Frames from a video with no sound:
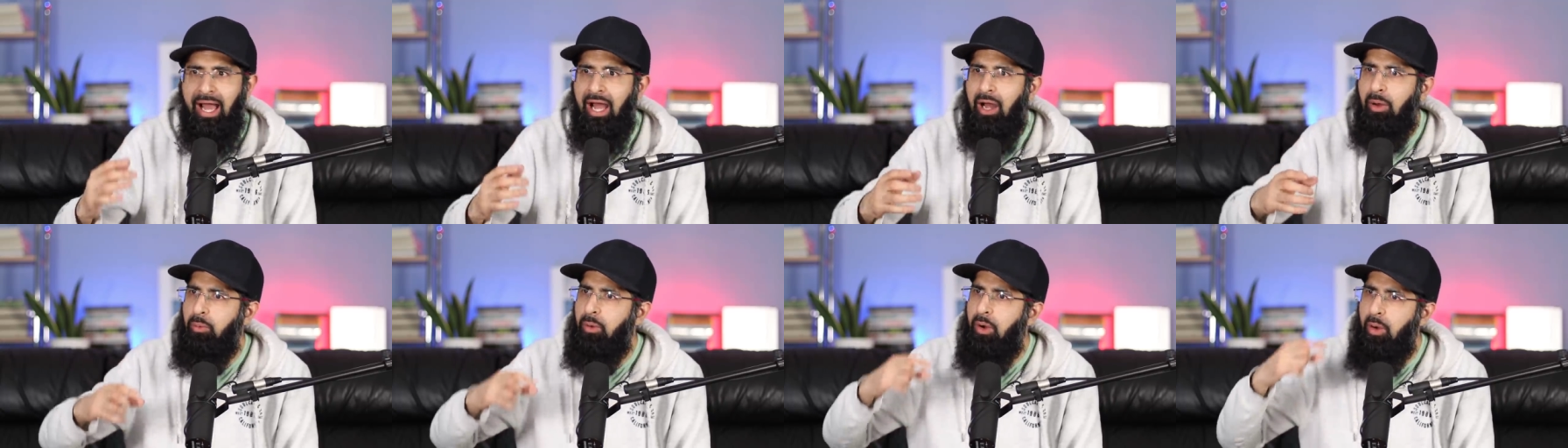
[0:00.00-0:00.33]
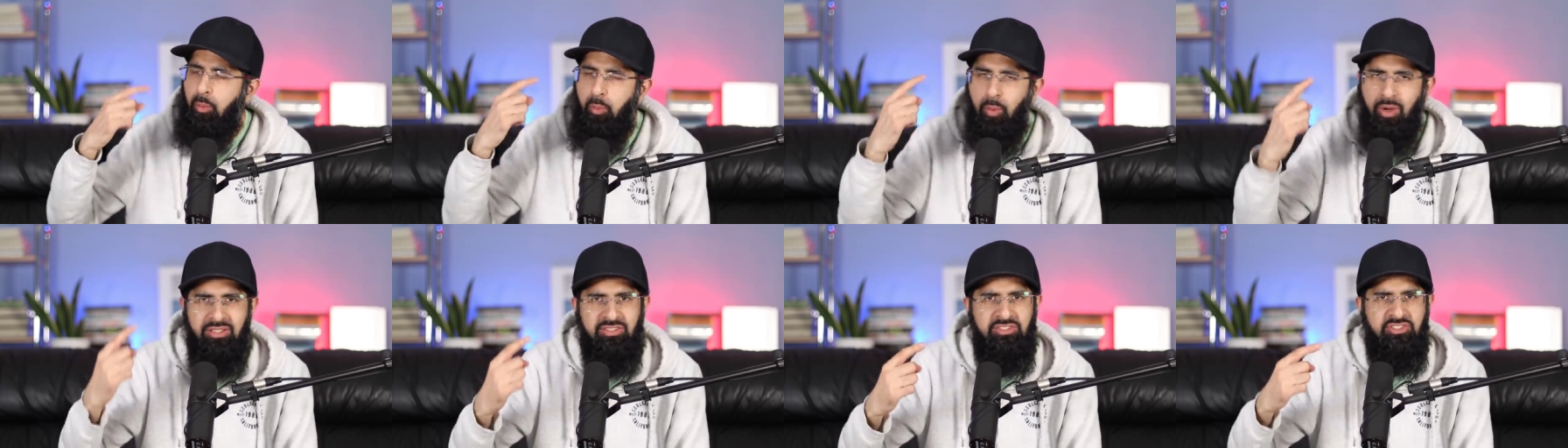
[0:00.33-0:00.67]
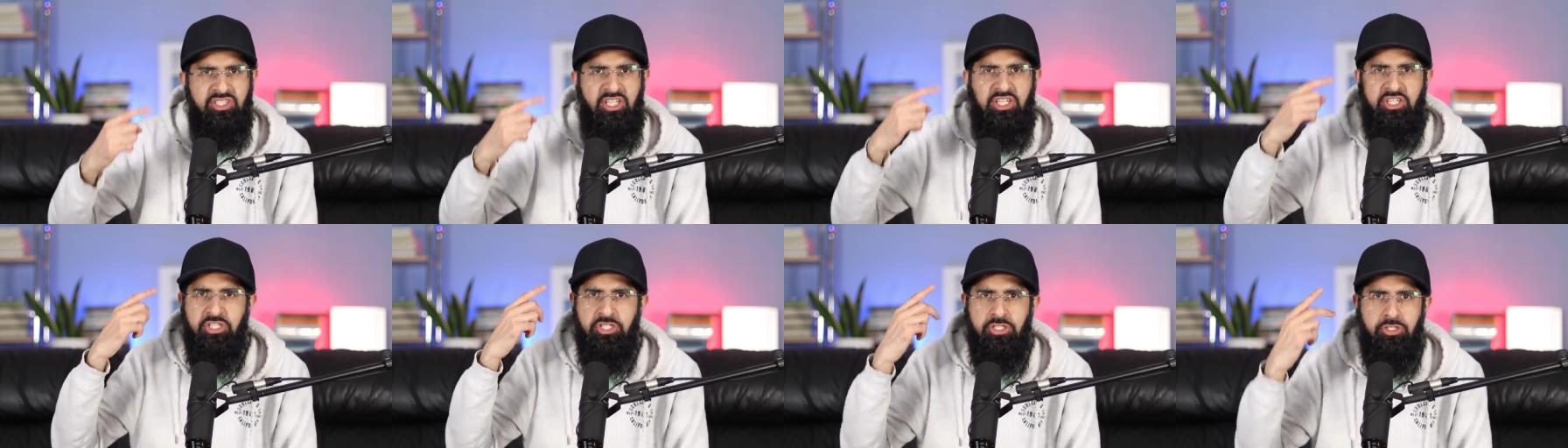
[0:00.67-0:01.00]
hour, one
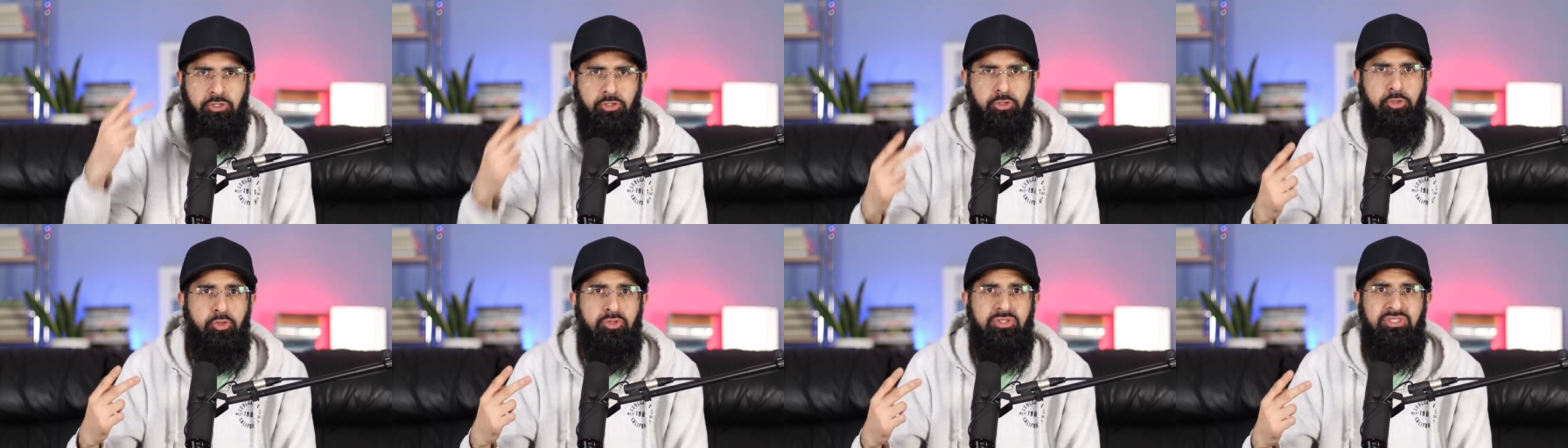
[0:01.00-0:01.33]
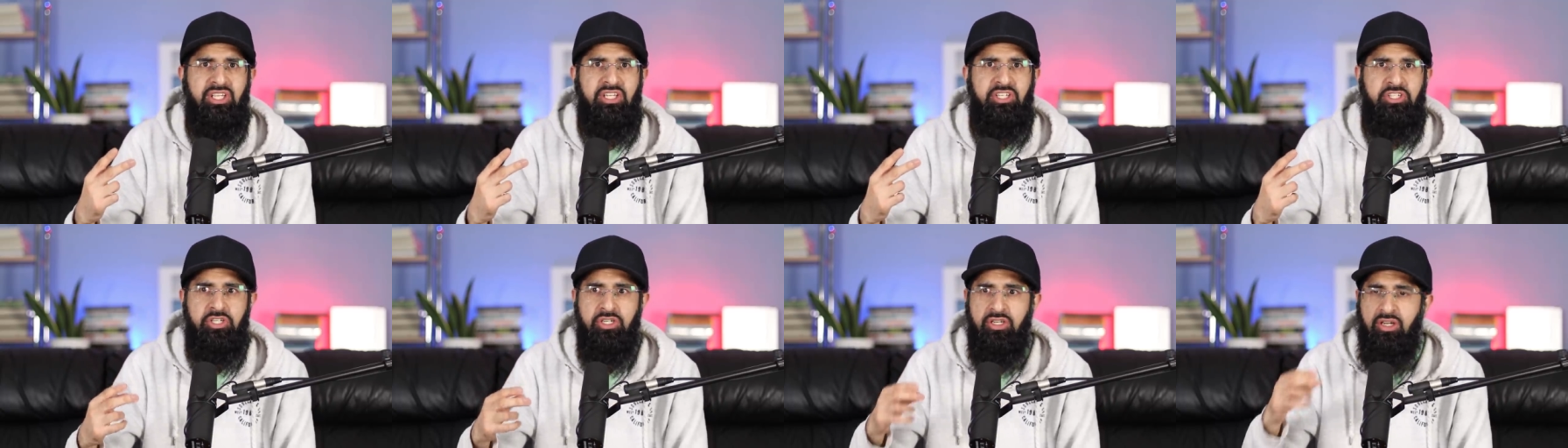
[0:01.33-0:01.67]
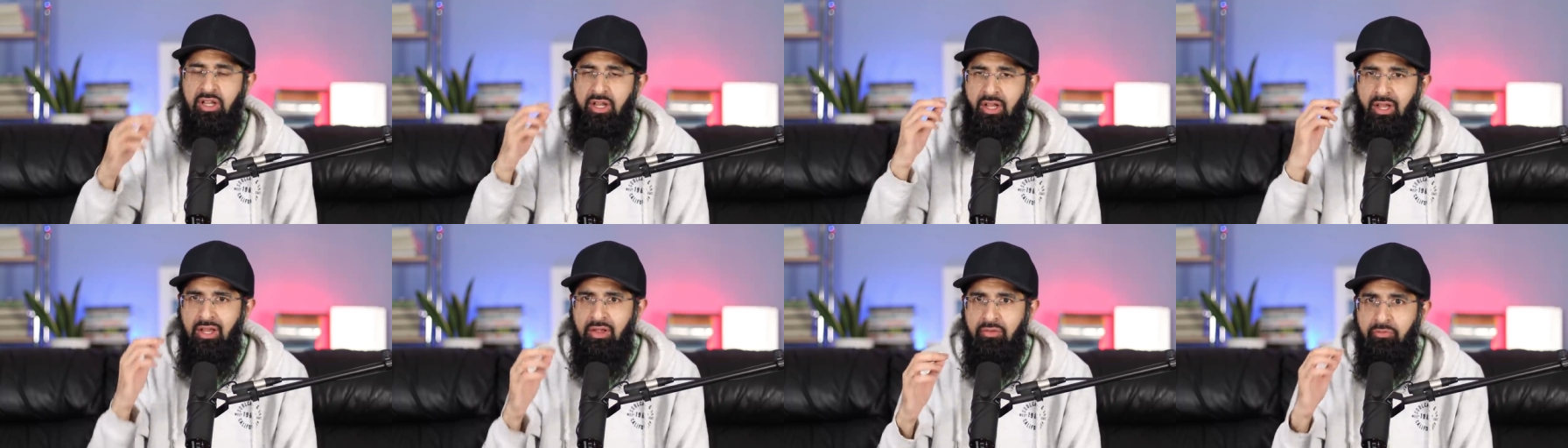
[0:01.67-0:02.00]
session, two session
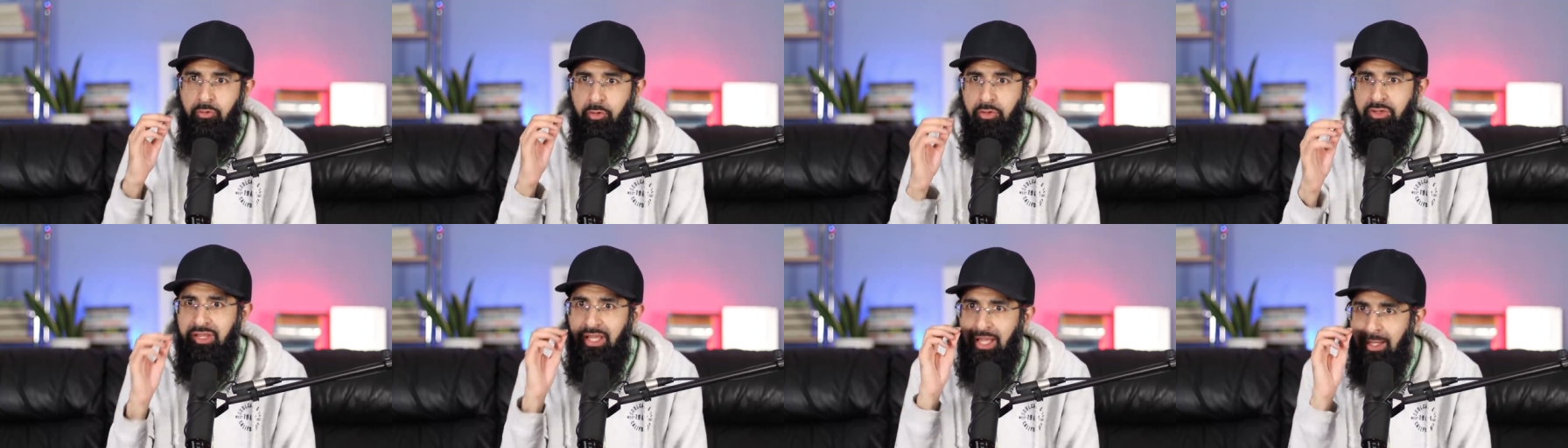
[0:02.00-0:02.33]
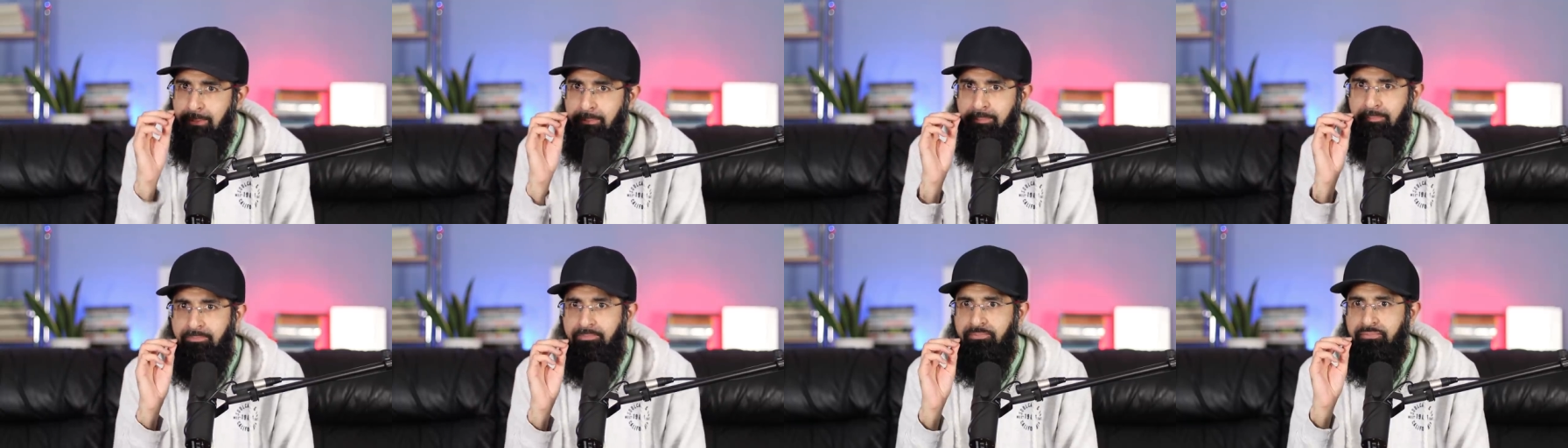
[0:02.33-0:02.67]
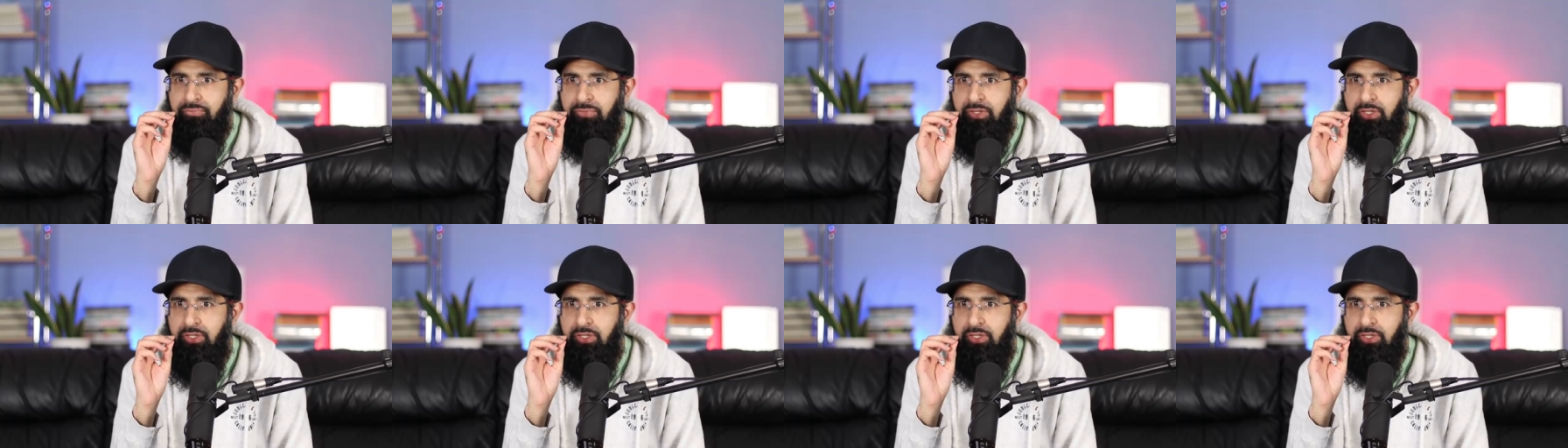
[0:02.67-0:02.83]
for them